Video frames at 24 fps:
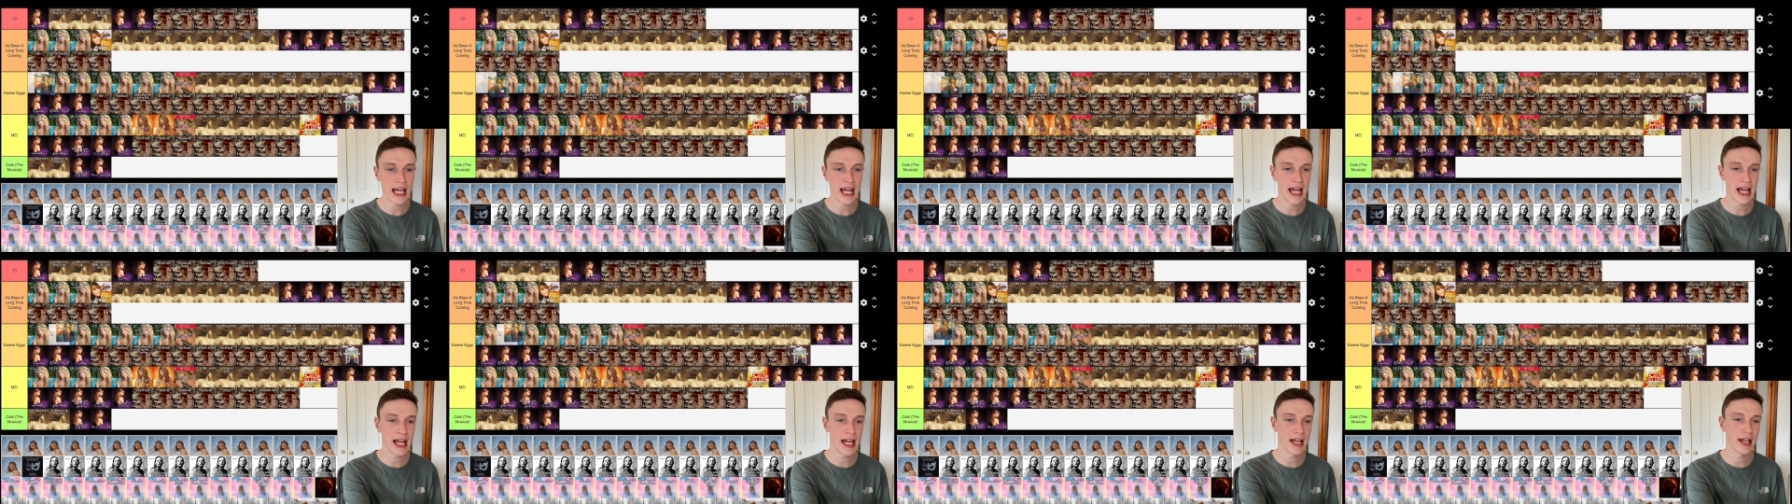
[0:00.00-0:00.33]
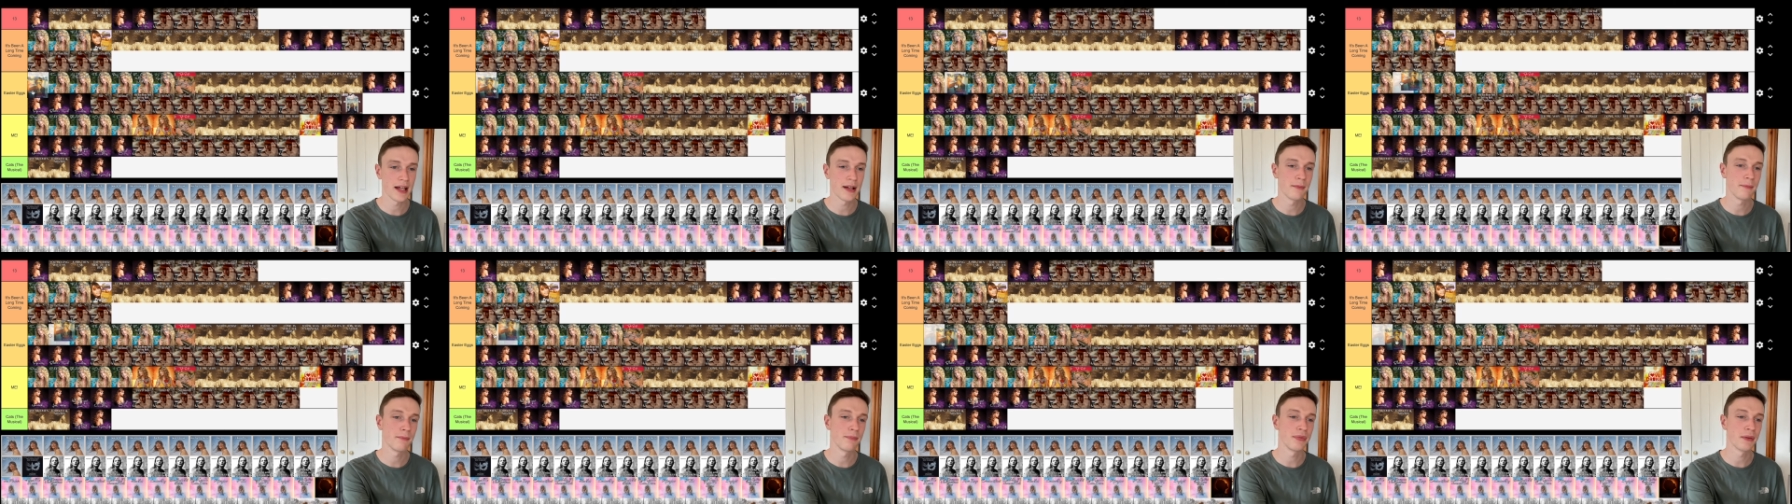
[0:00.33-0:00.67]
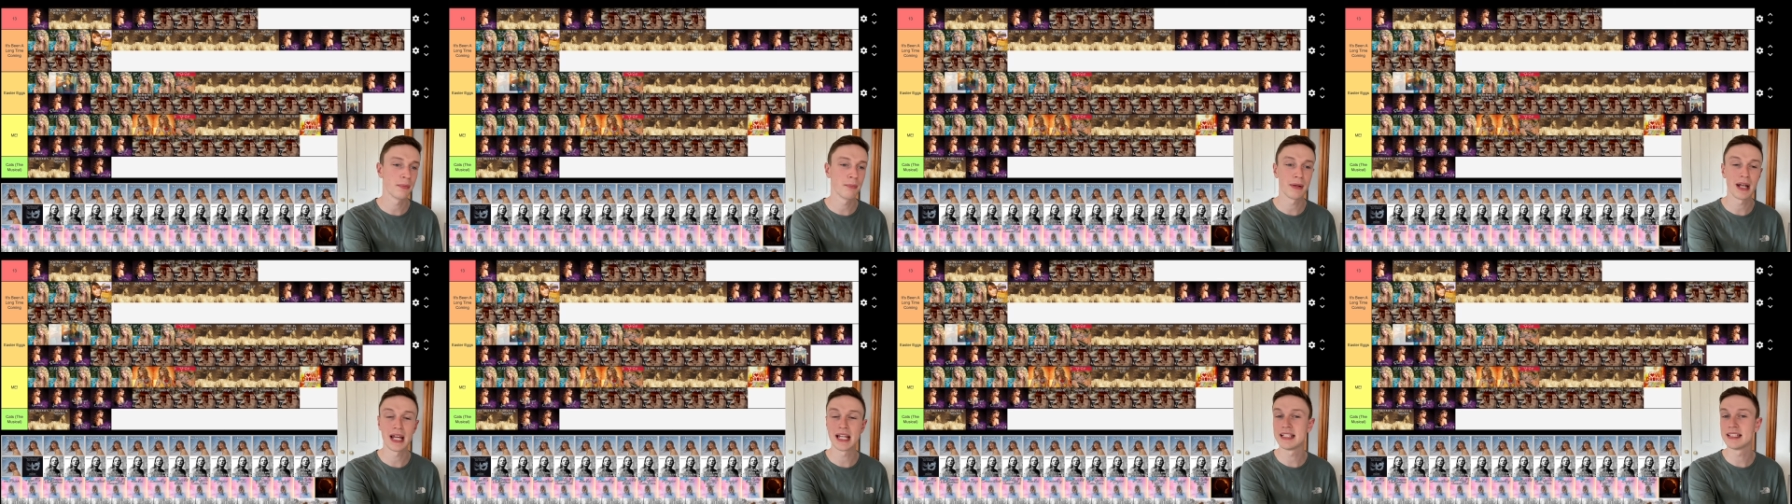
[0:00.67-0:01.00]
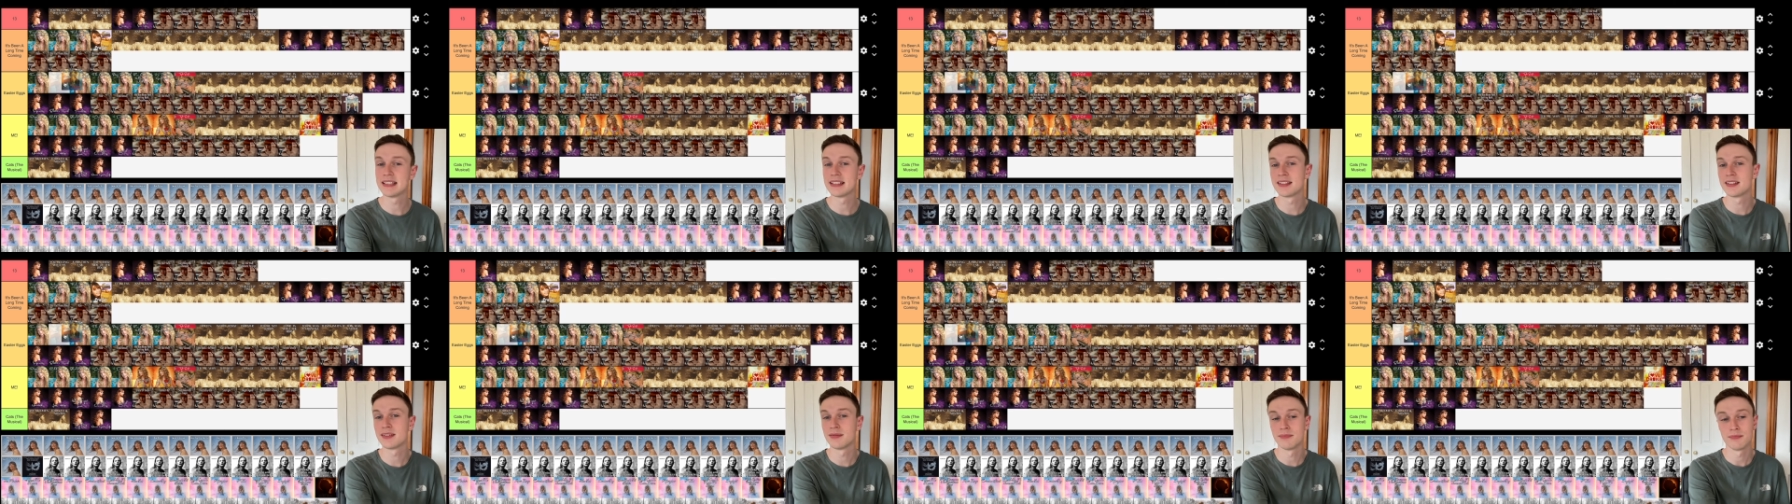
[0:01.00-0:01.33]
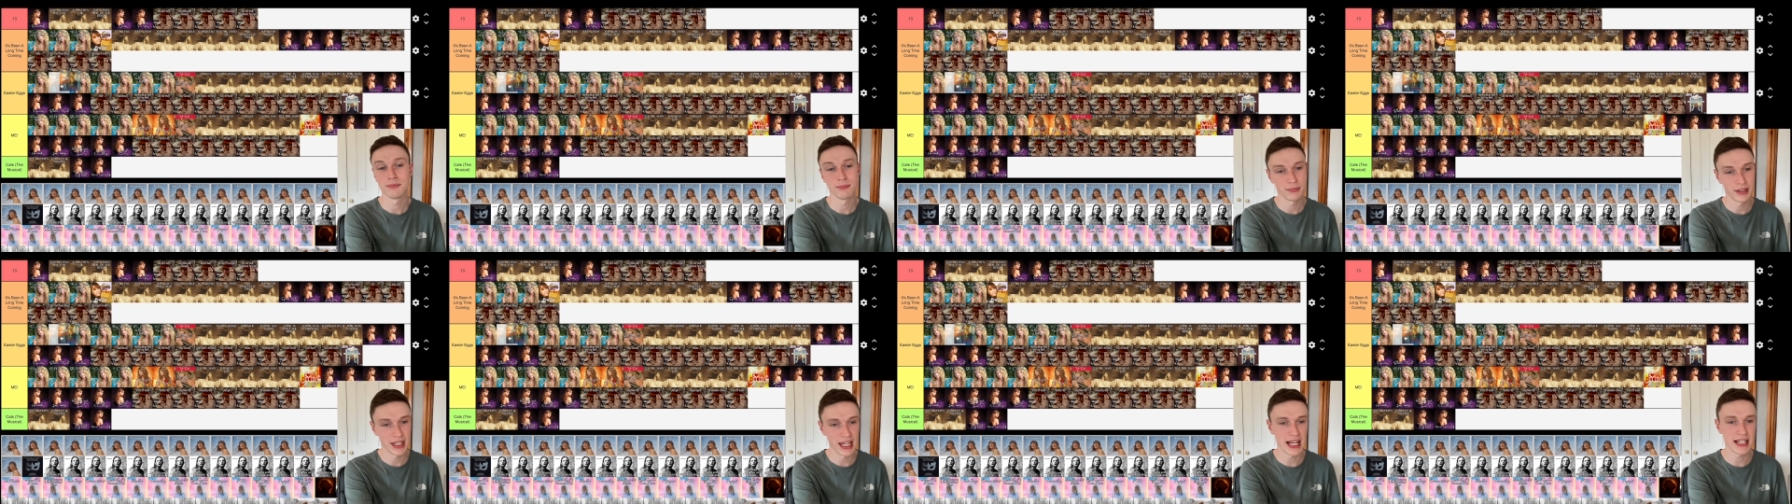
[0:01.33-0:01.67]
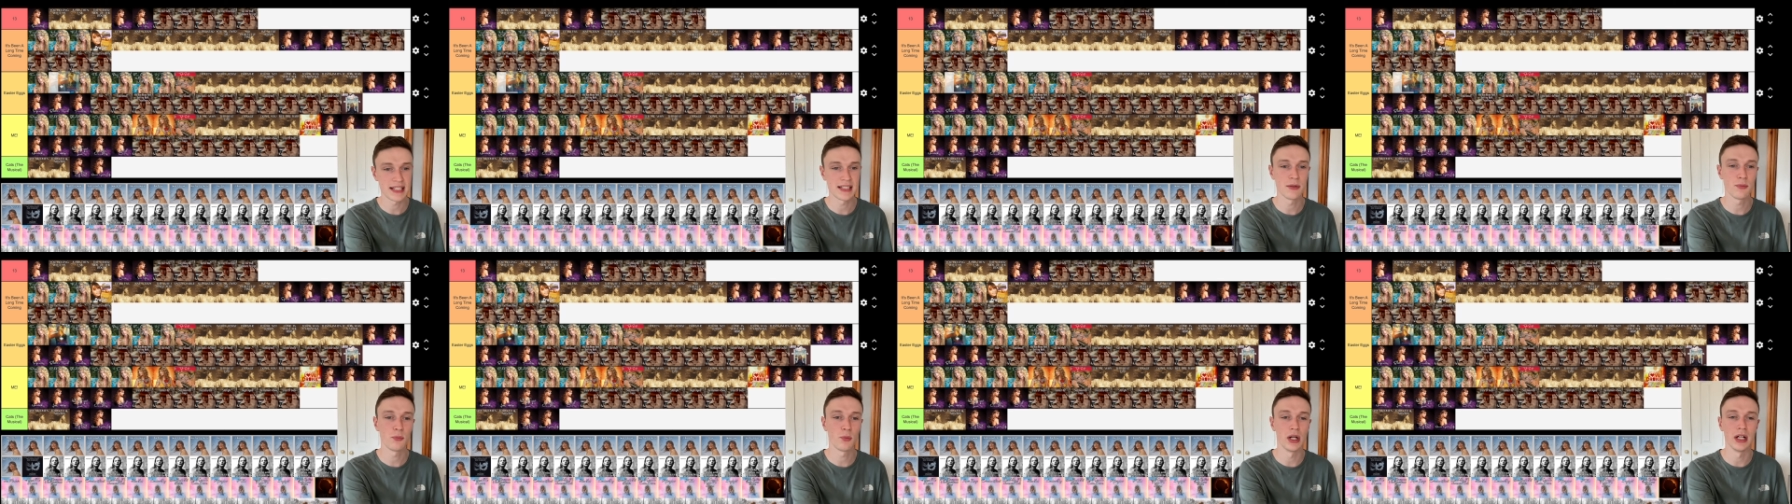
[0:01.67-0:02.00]
uh, placed?
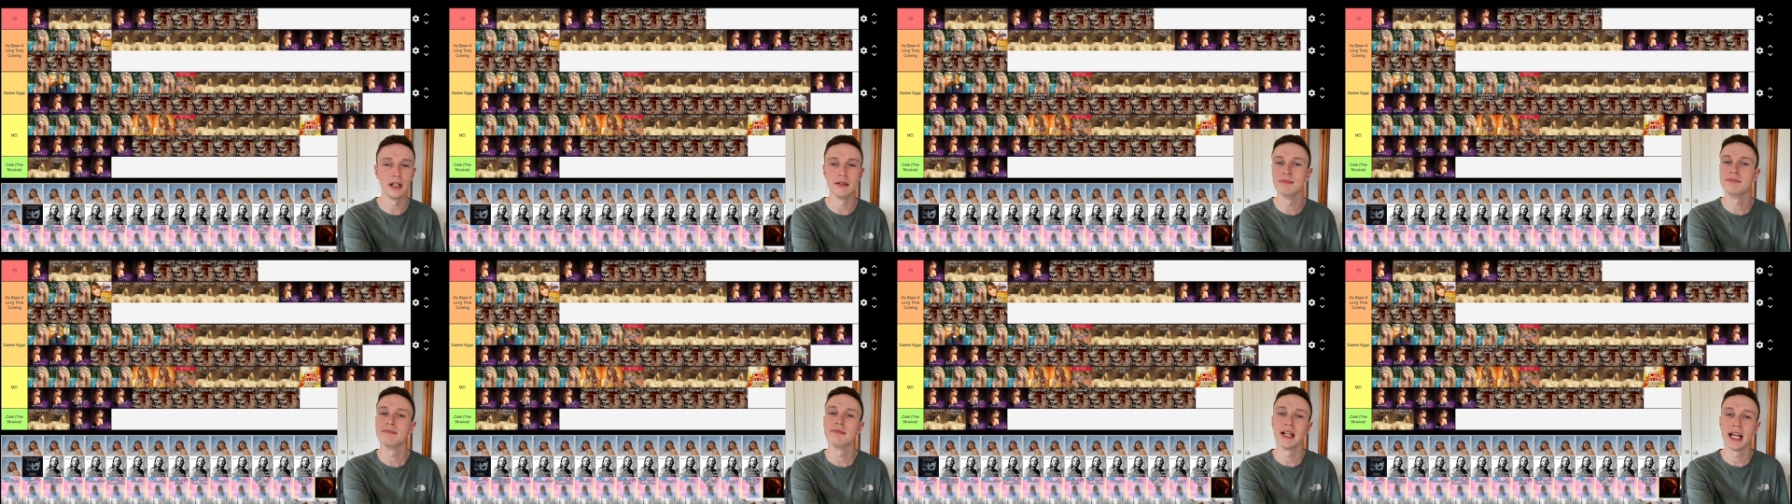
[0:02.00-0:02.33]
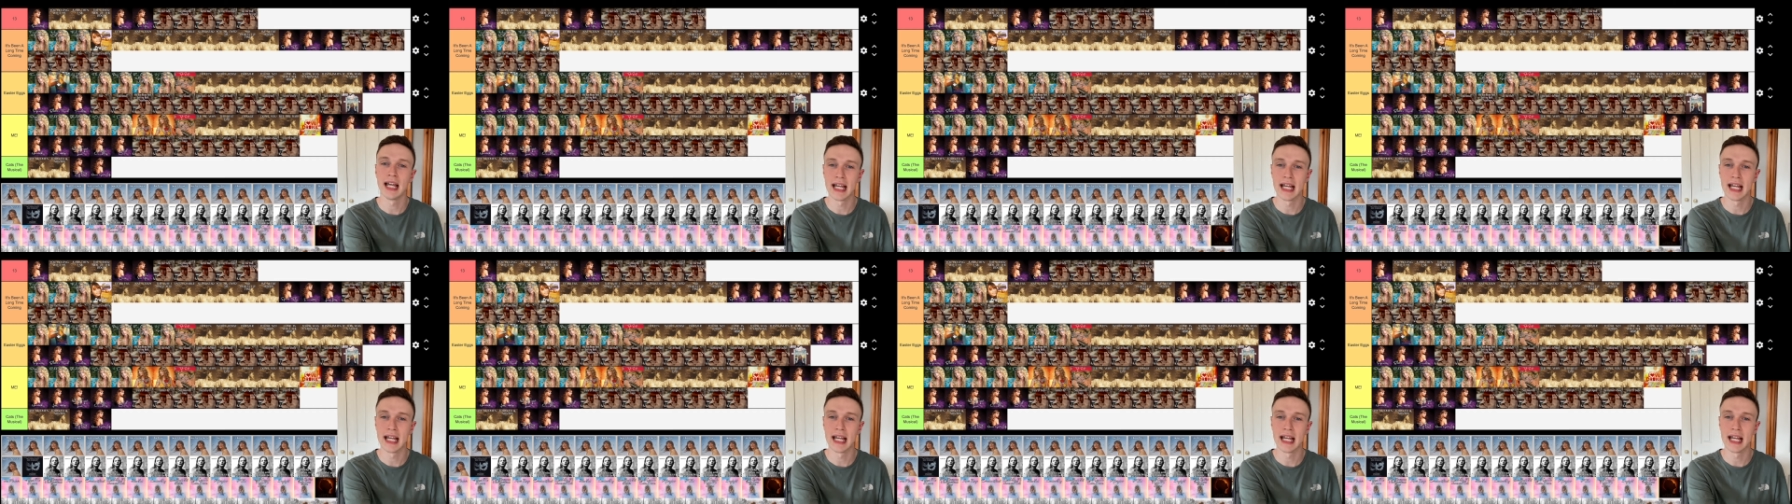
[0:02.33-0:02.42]
Yes, it will.